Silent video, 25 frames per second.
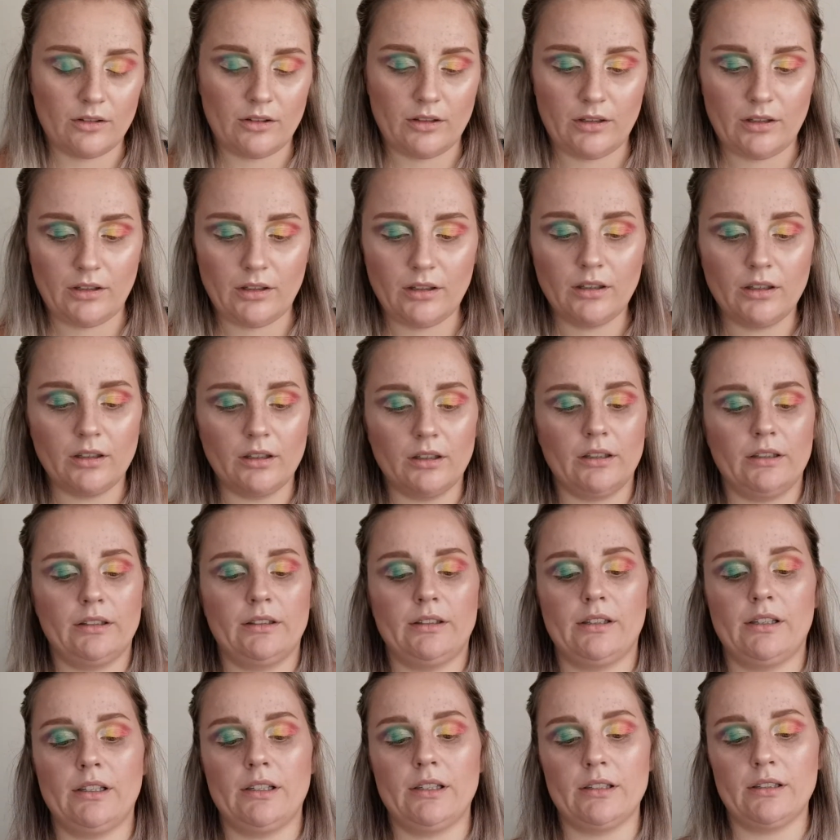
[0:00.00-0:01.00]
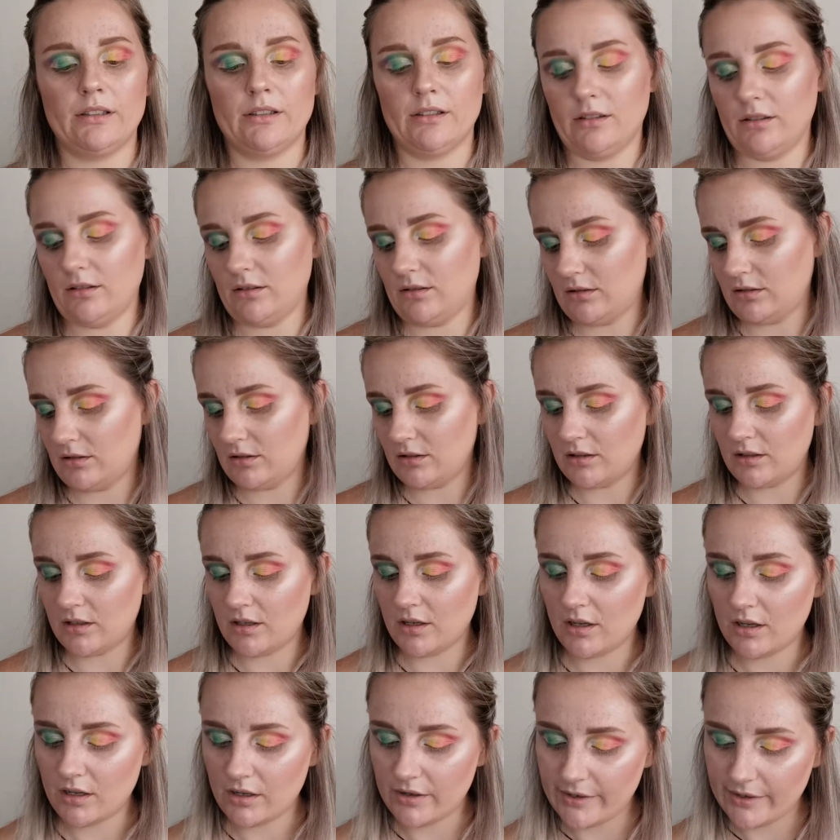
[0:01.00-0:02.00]
Okay, and then
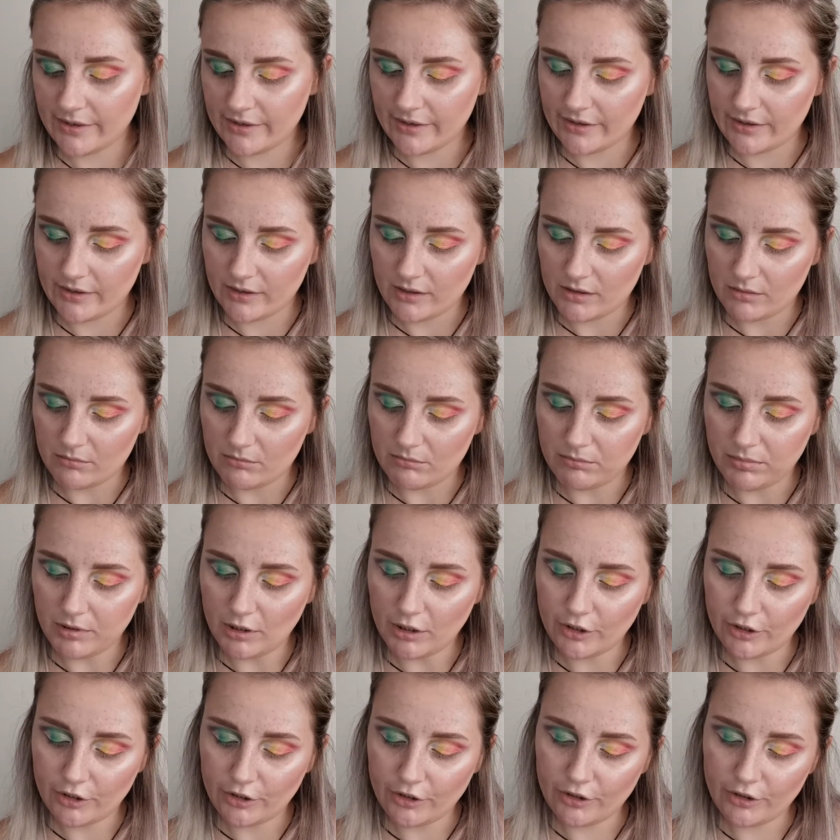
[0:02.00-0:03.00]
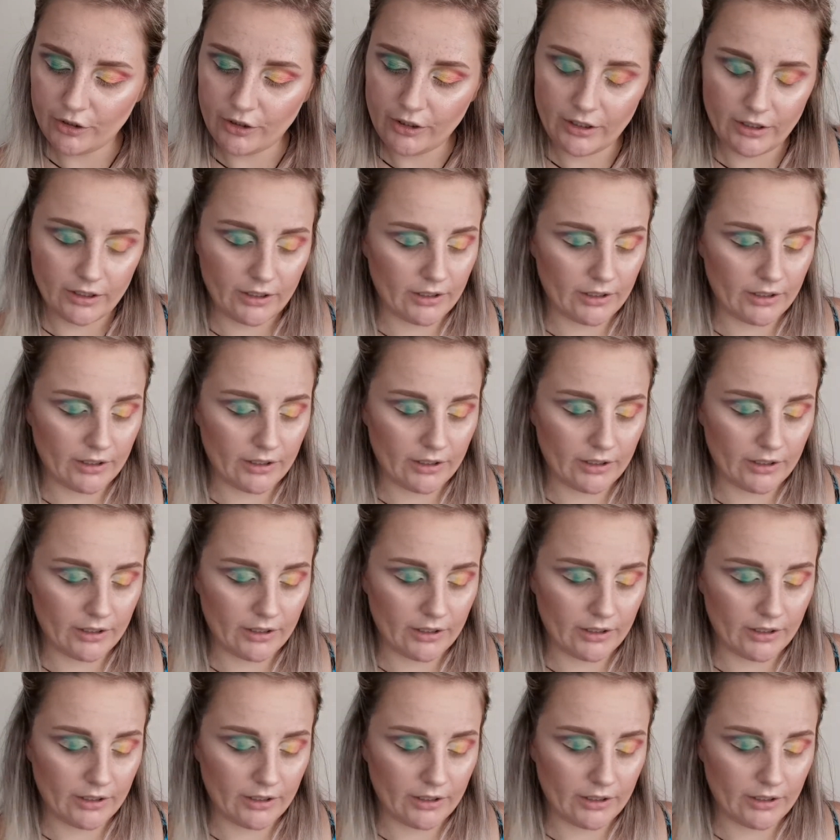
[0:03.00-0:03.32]
blue.